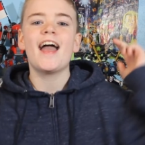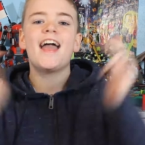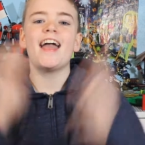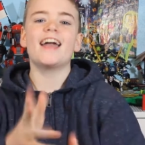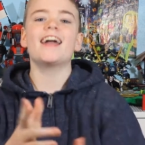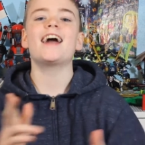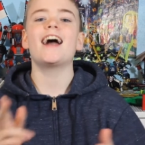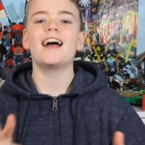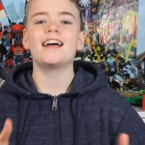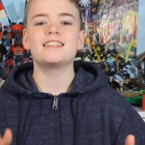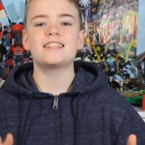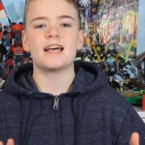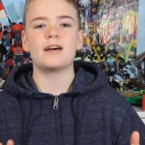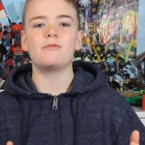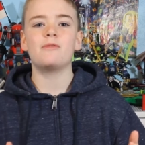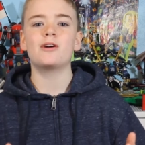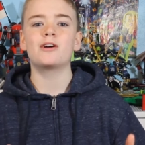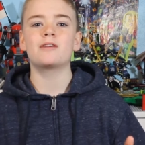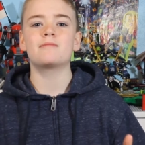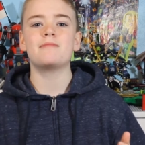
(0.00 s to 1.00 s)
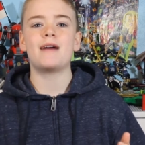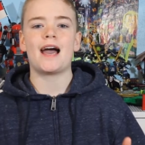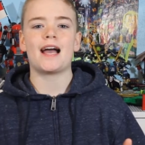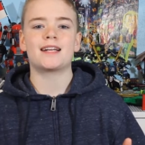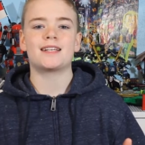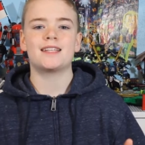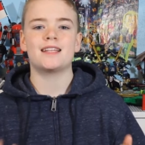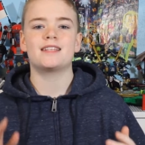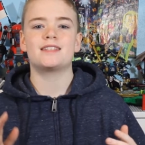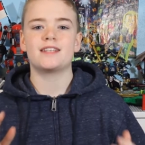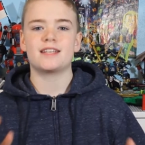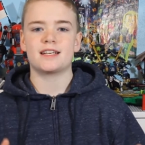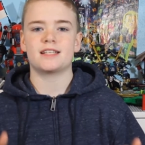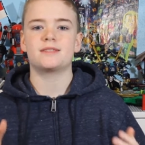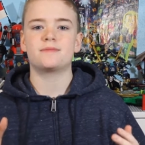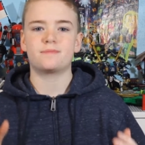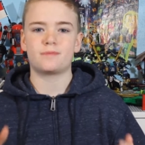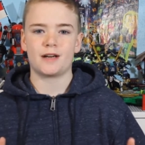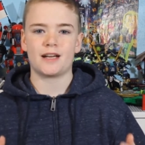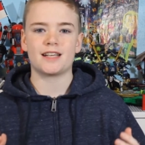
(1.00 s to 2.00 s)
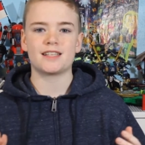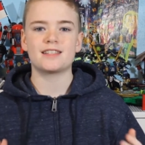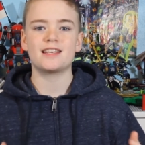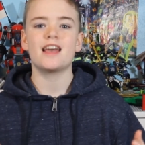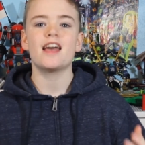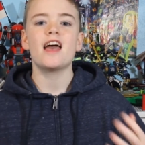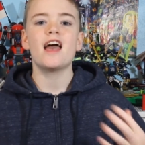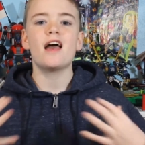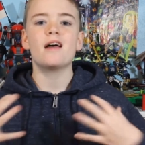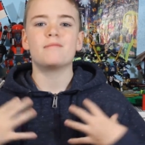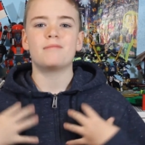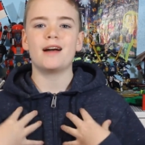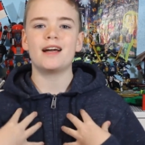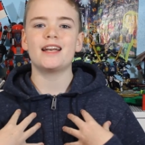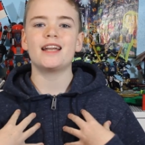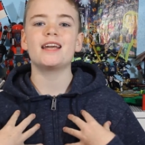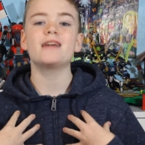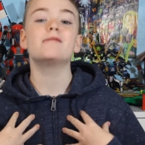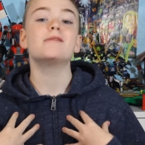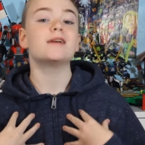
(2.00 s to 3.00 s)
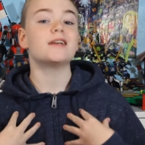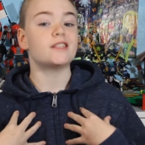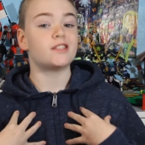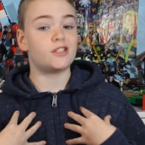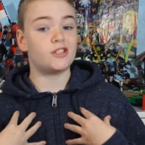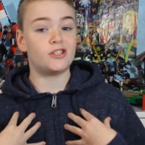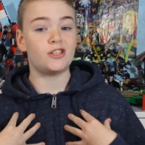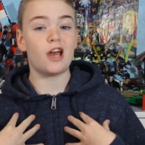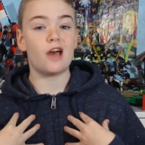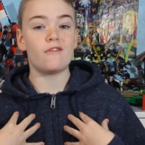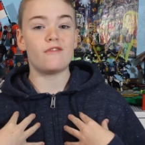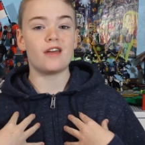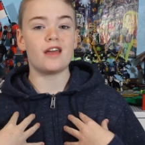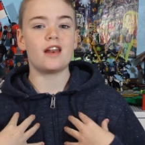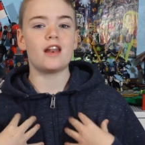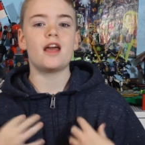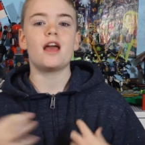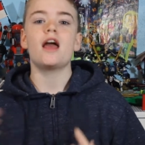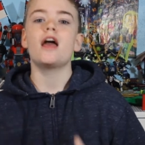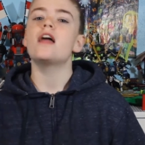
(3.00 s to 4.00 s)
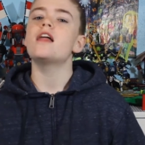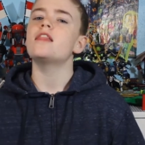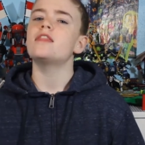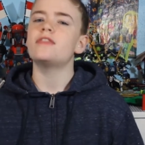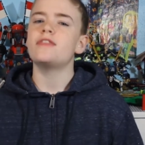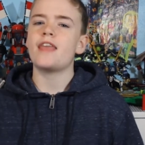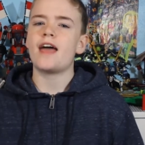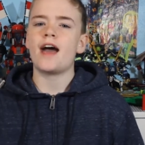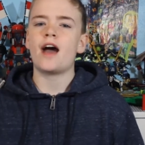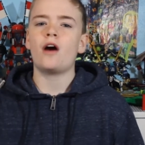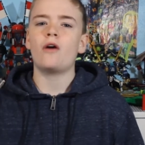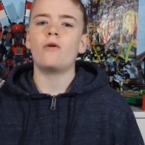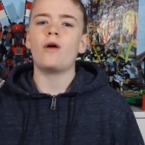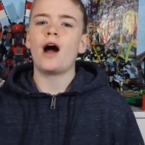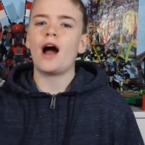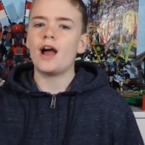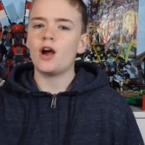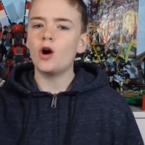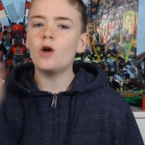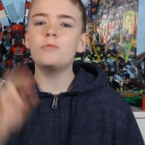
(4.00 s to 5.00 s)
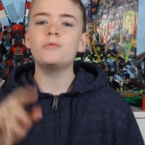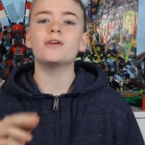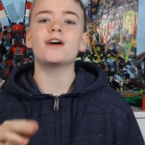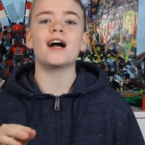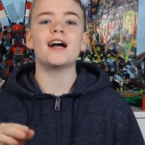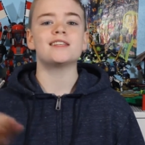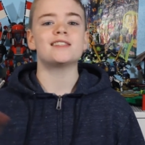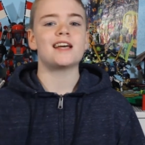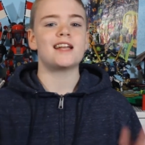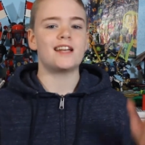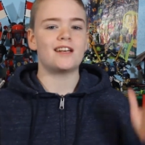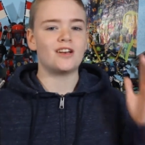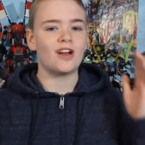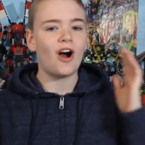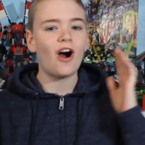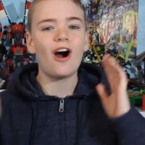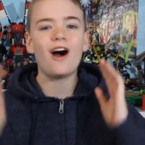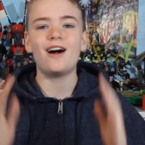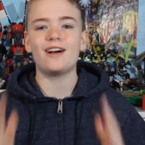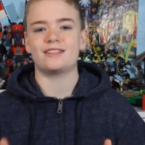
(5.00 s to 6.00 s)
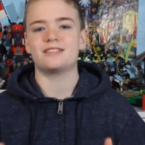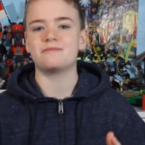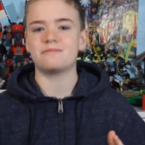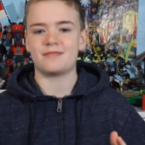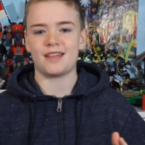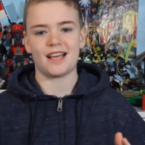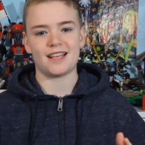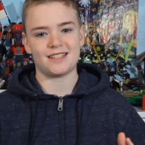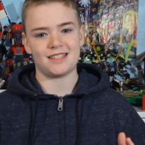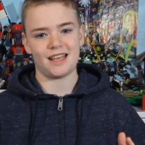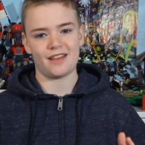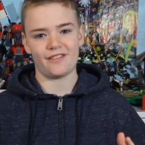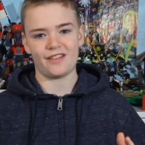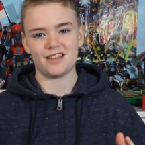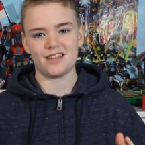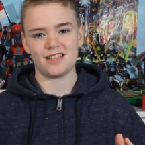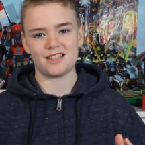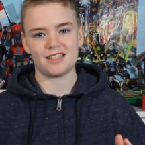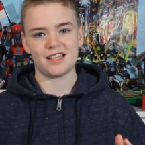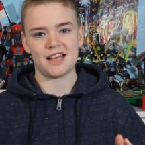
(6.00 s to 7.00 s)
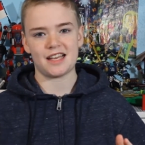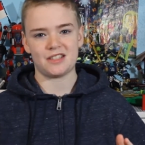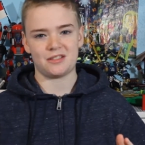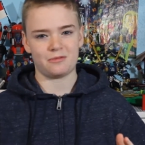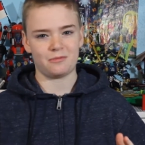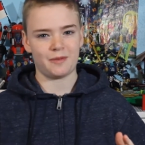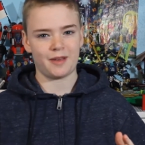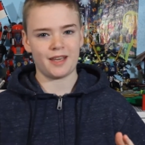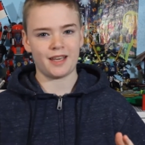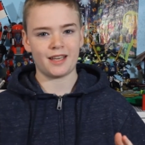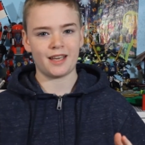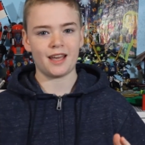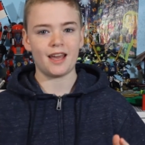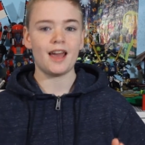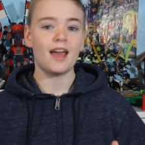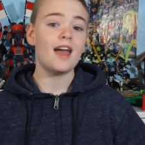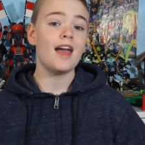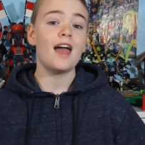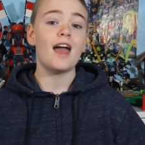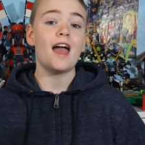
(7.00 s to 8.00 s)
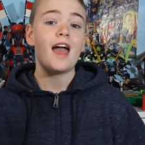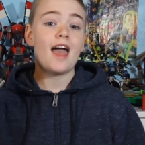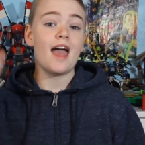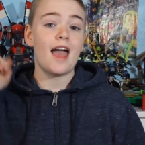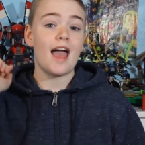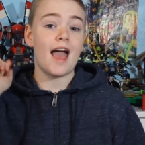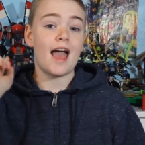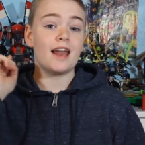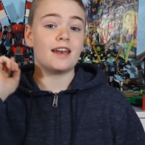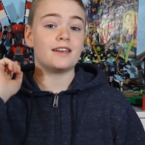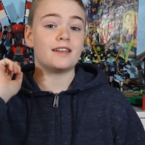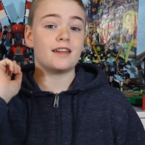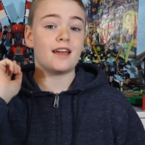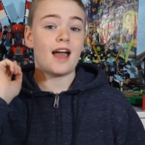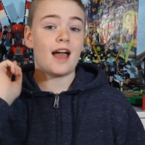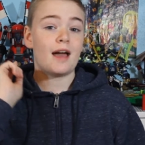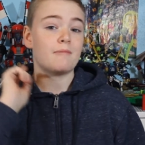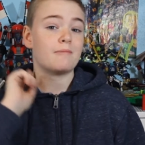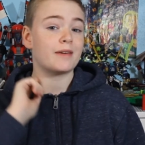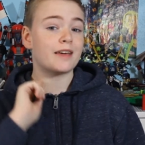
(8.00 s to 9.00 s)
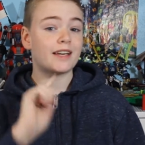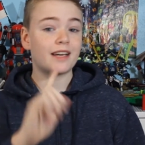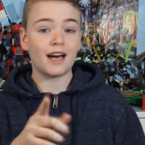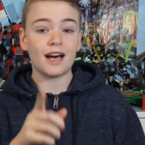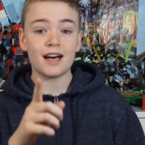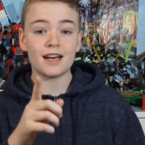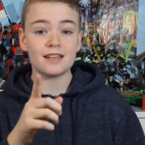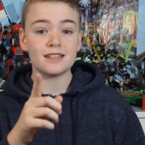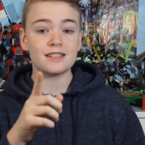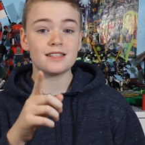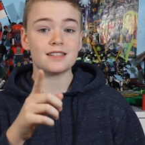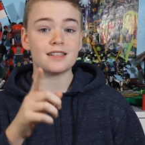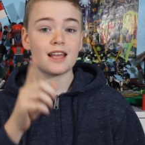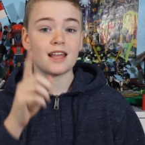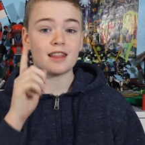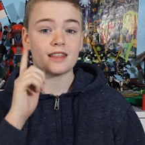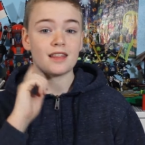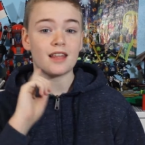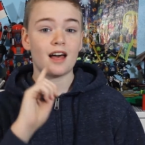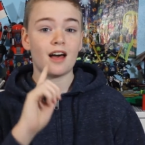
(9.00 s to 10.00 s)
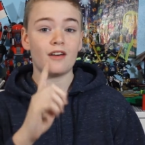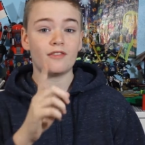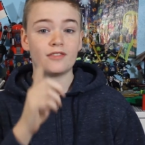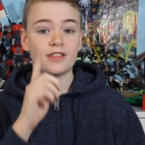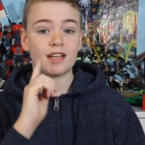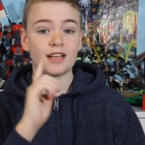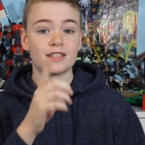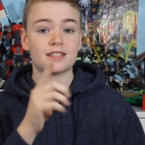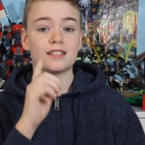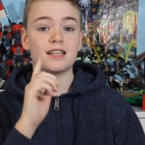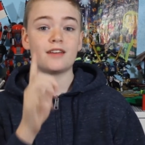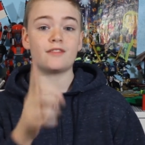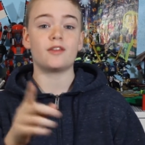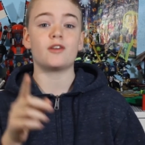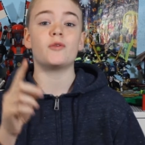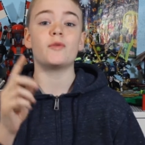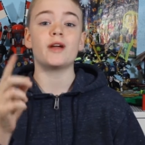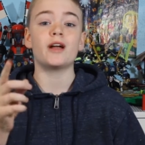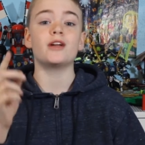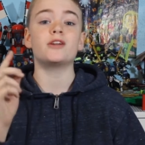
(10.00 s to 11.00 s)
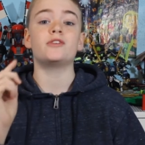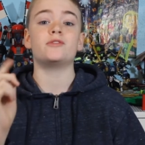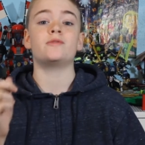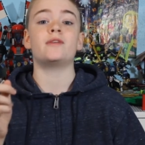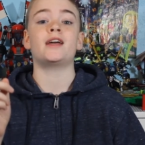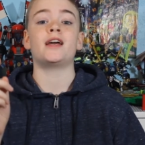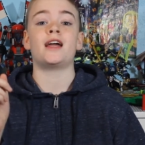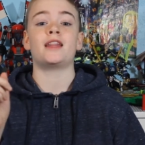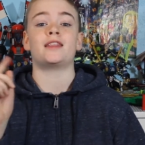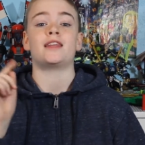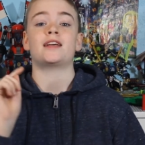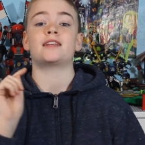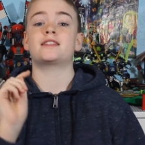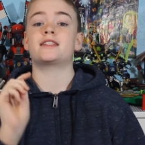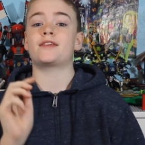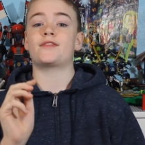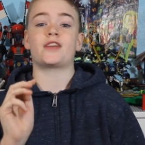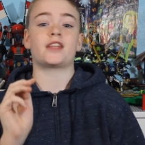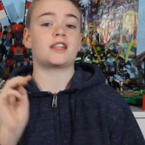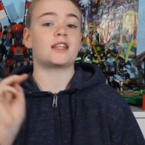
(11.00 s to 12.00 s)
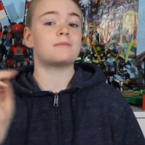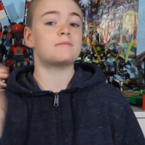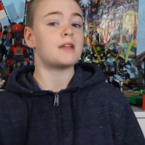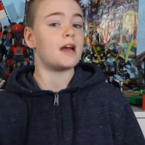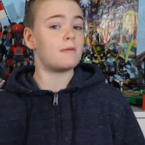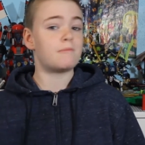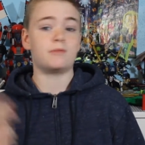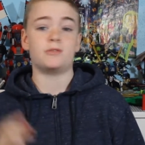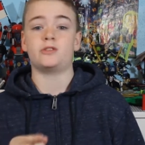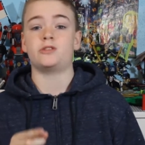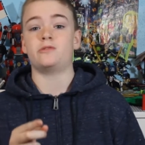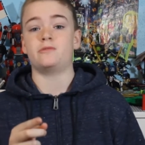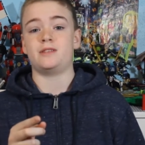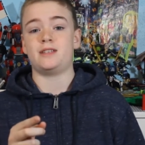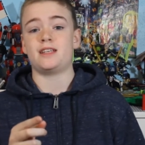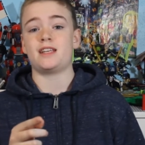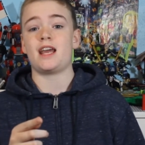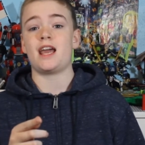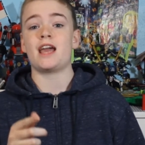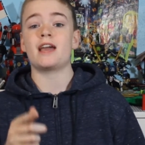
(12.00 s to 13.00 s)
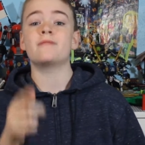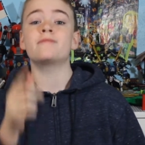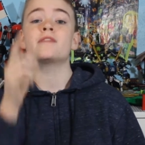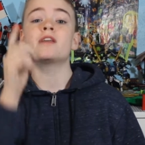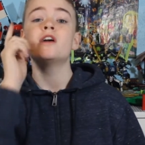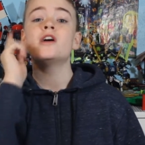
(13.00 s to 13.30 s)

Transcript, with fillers: Hey guys, and welcome back to the Sannes Bricks. My name is Jevin. Now, I hope you guys had an awesome Thanksgiving this last week. And because of Thanksgiving, we are doing a Thanksgiving-themed episode today.